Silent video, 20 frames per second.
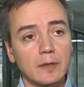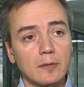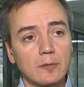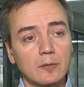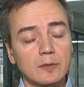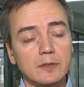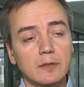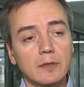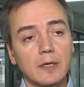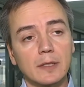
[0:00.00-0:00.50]

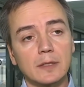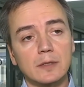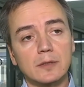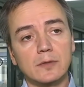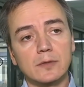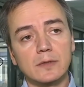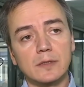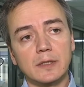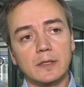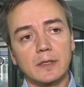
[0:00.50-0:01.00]
with regard
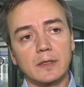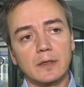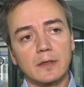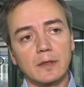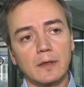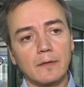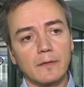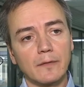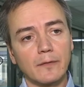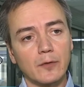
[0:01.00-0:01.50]
to
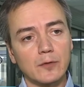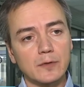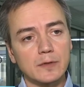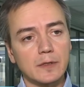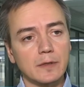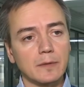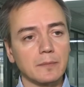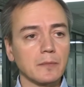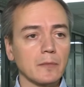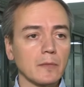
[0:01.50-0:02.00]
the
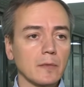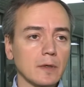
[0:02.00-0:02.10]
further